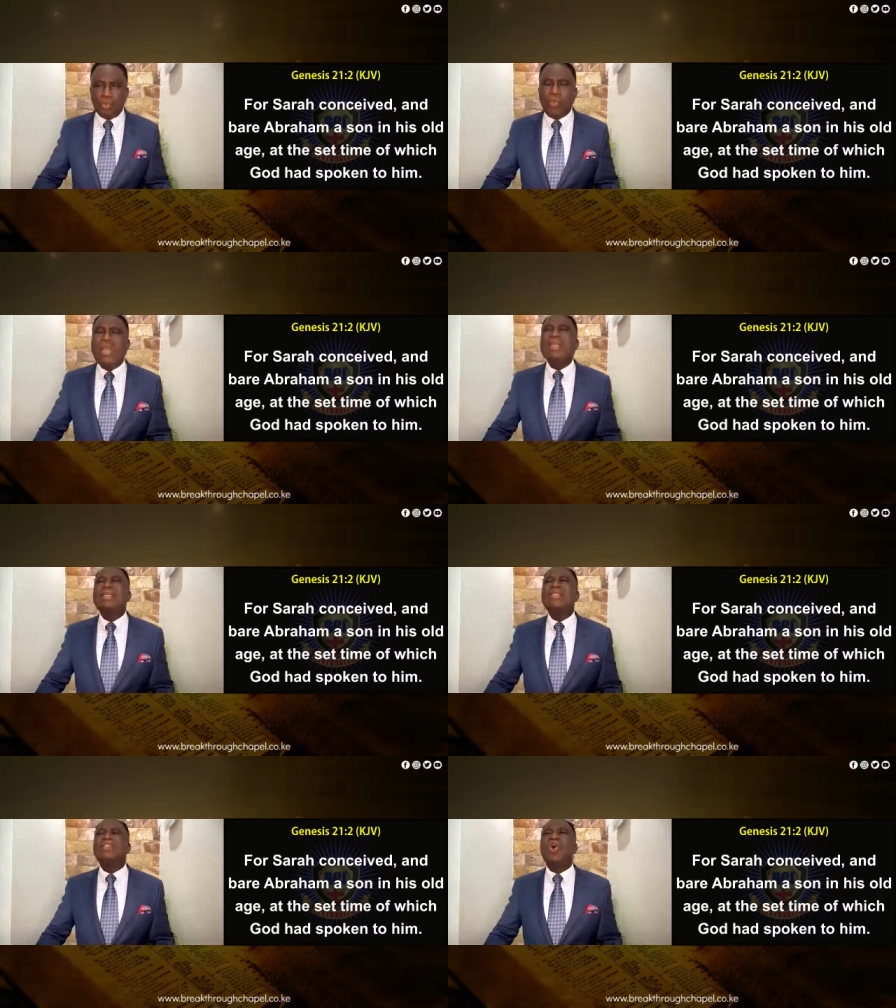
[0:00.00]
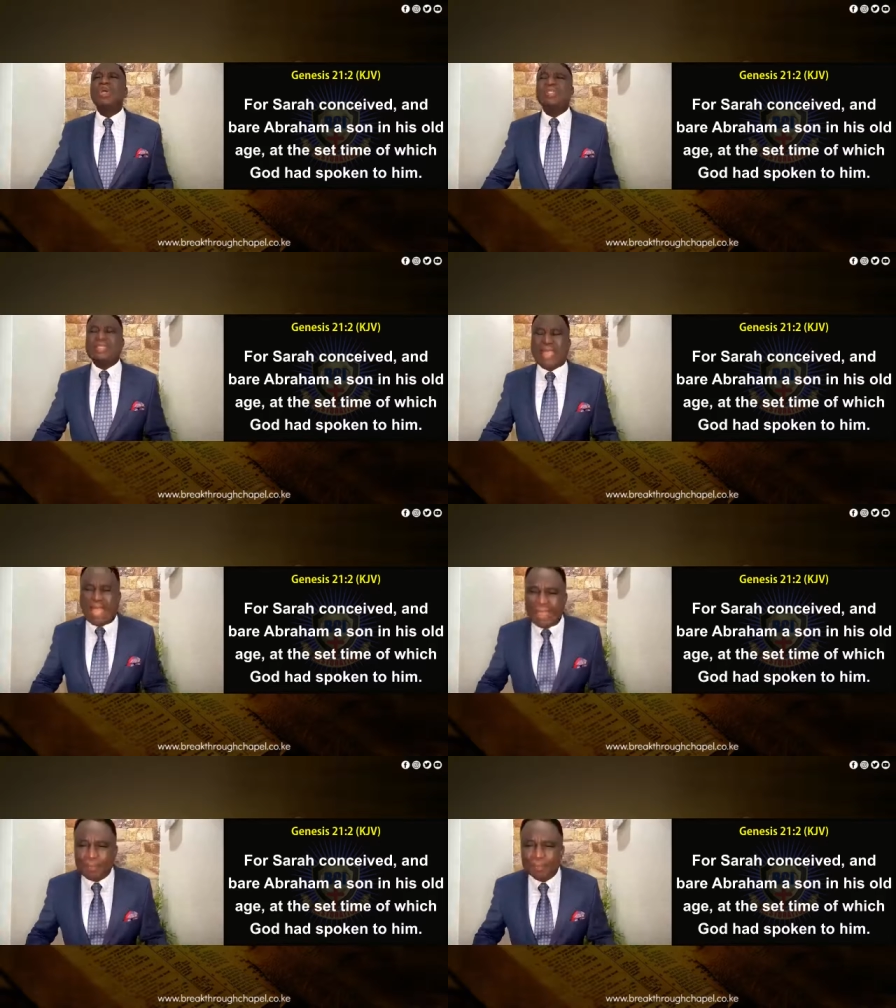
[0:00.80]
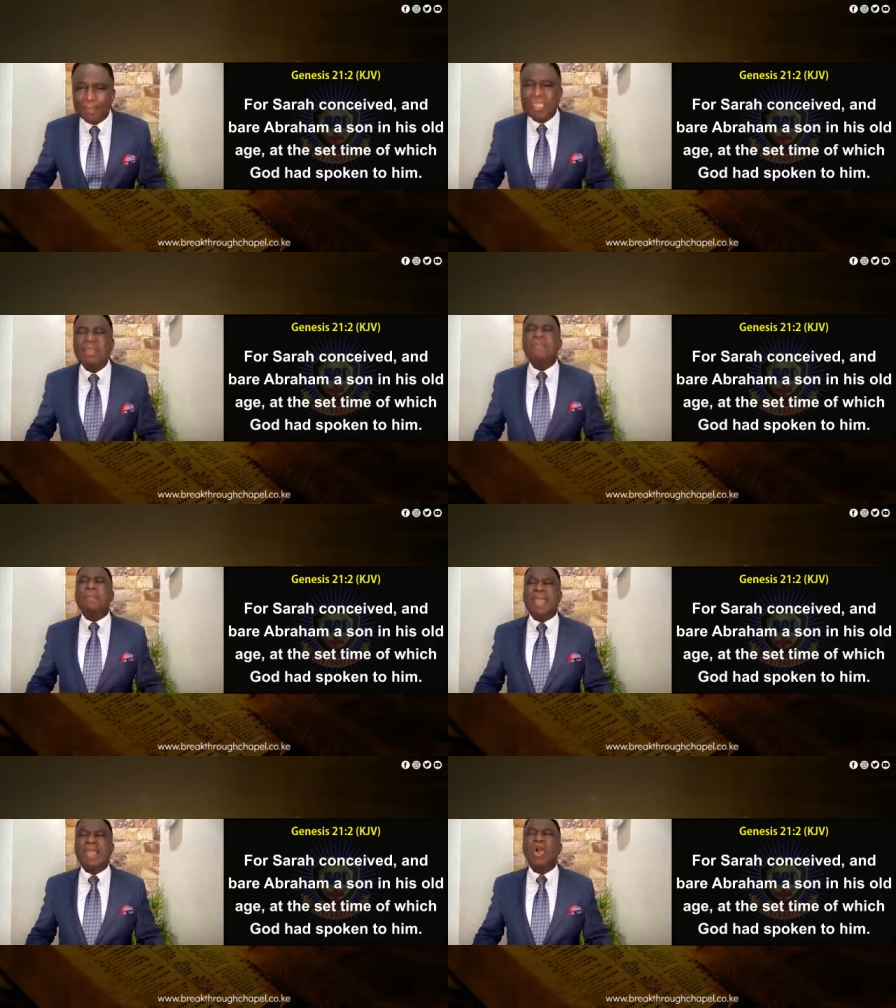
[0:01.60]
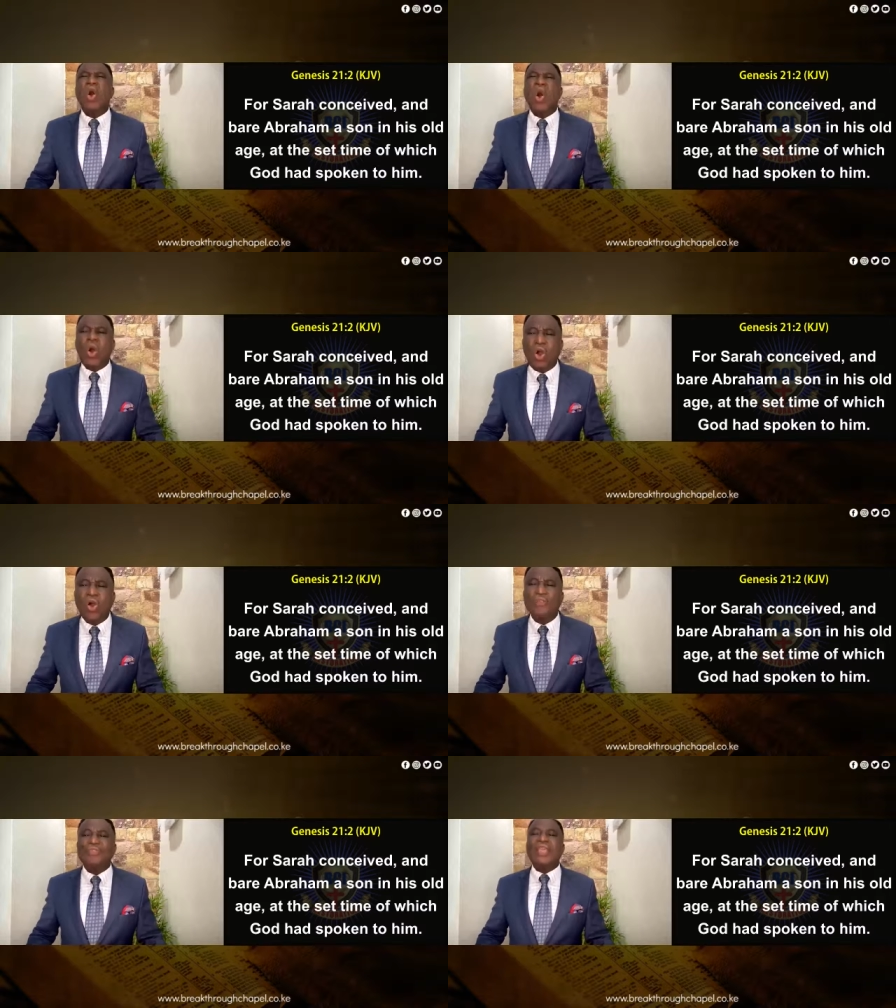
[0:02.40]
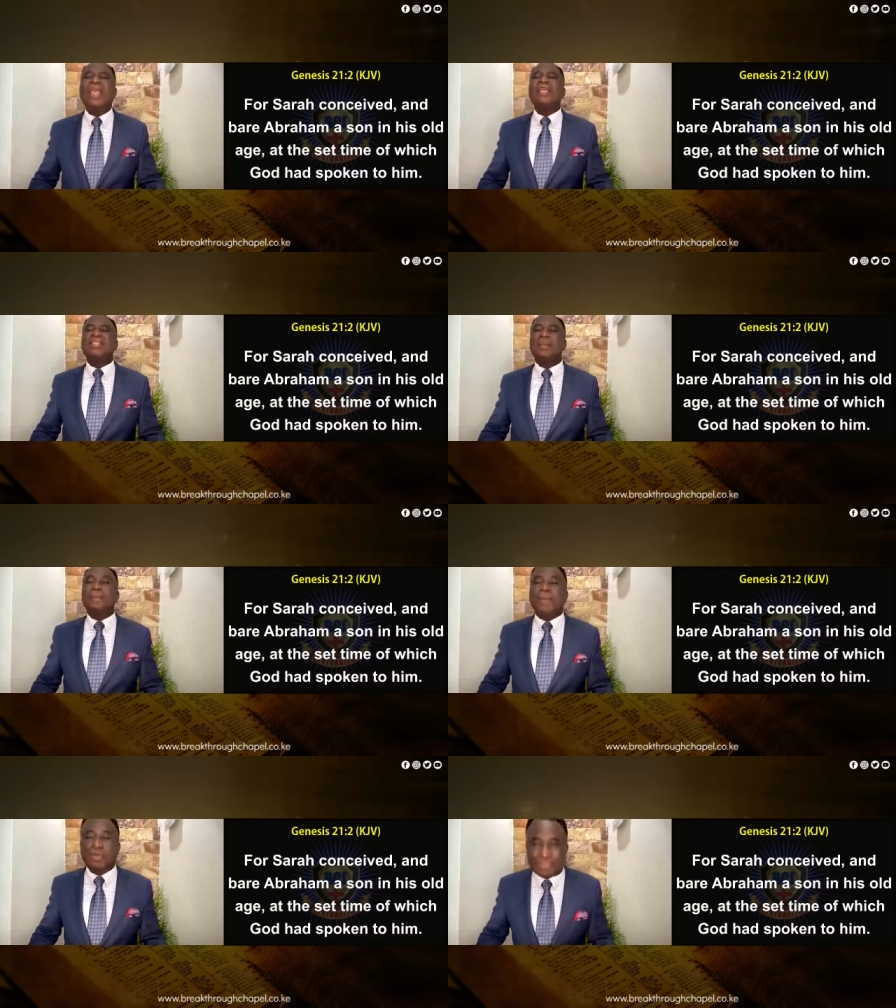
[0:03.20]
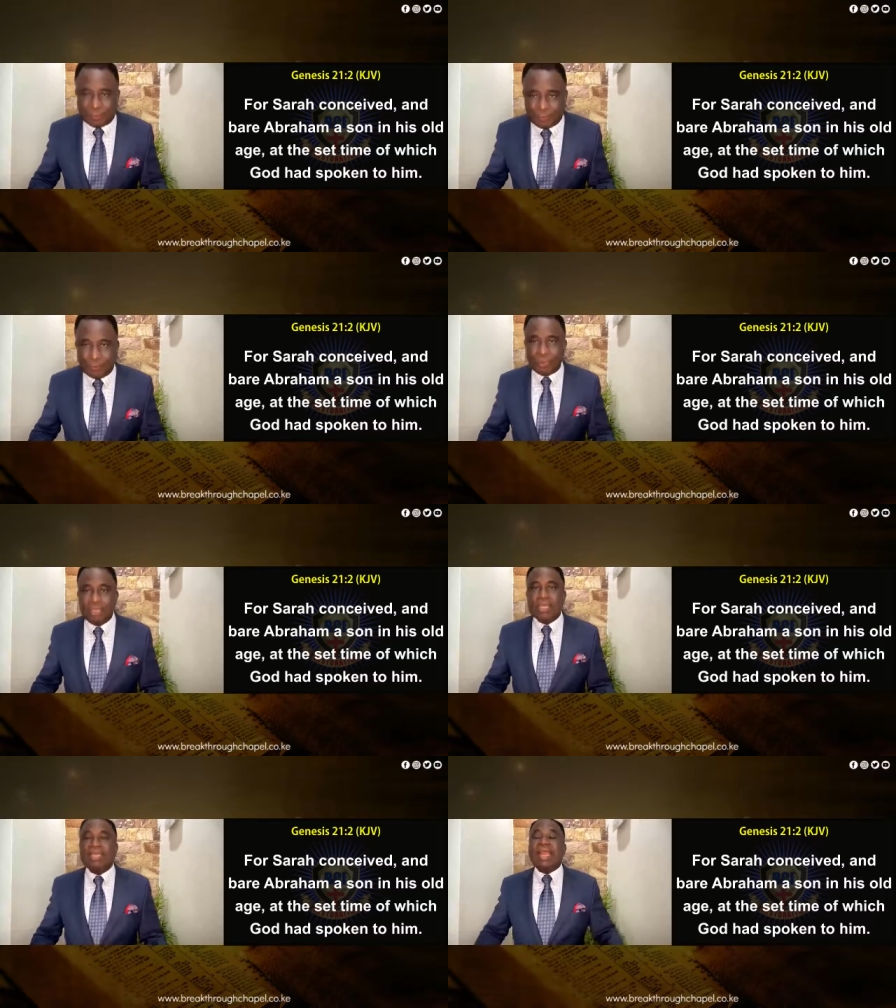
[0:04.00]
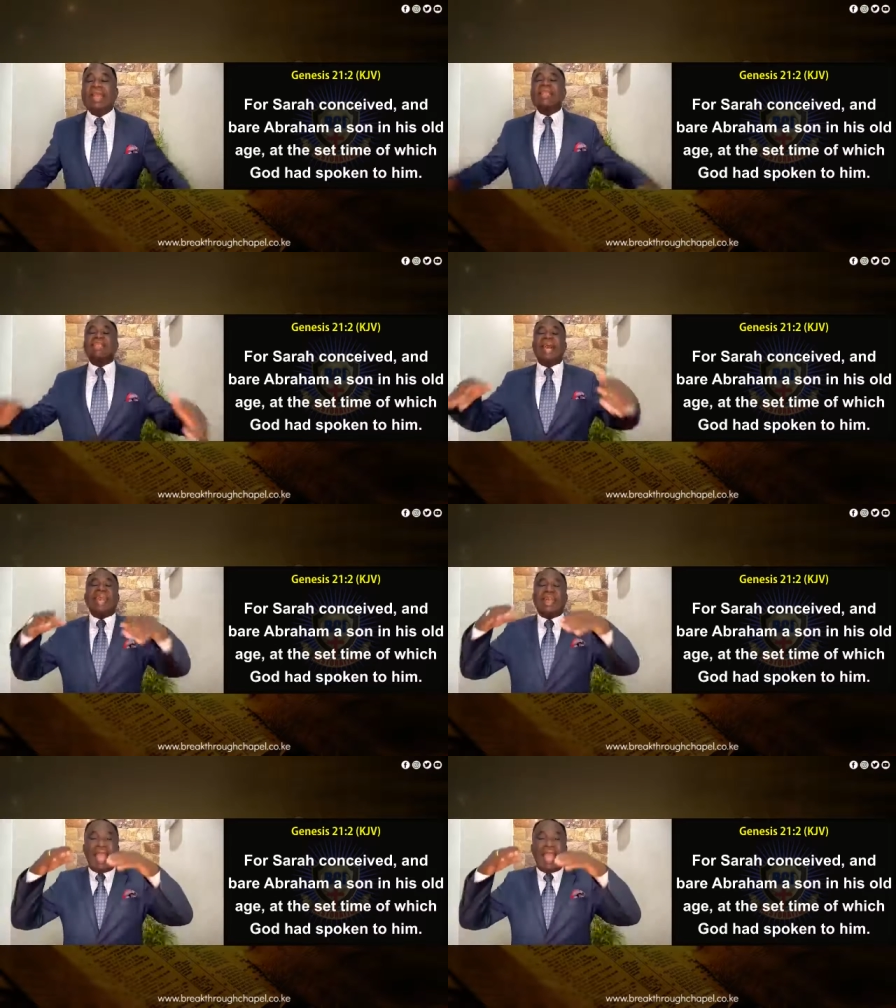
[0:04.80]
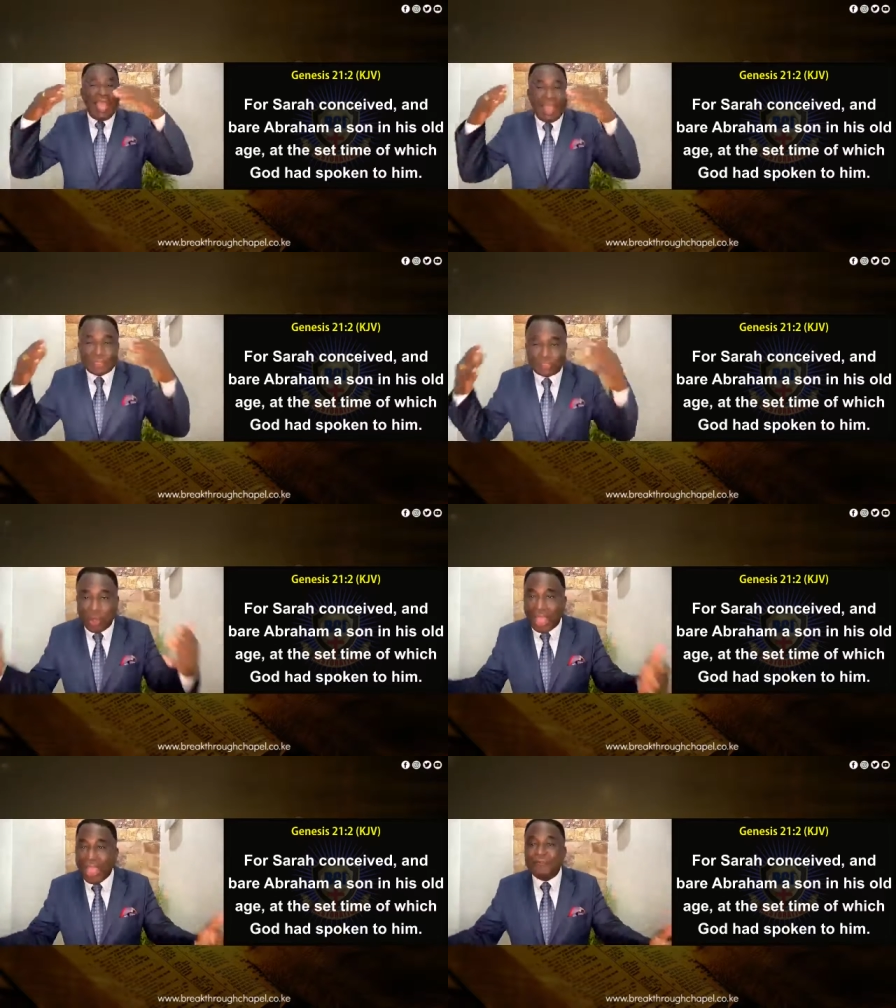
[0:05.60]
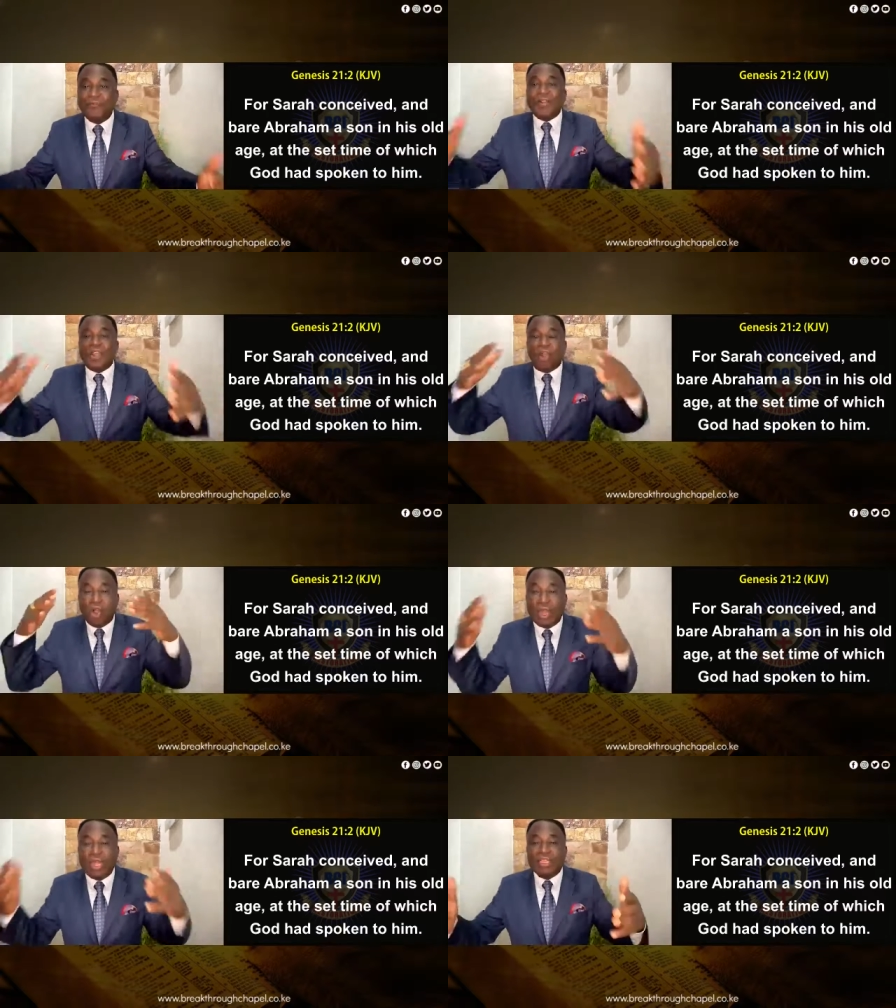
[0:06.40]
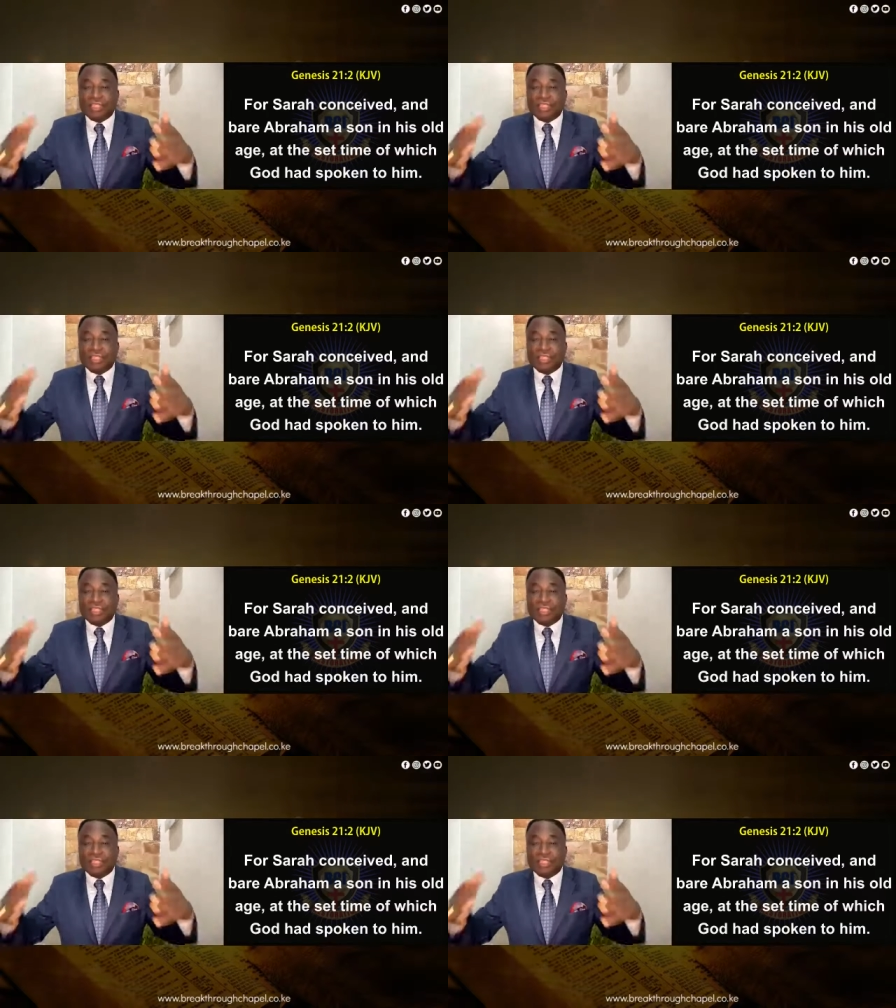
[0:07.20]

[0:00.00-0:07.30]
When it is God's time, He make all things beautiful. There is an end to every ugly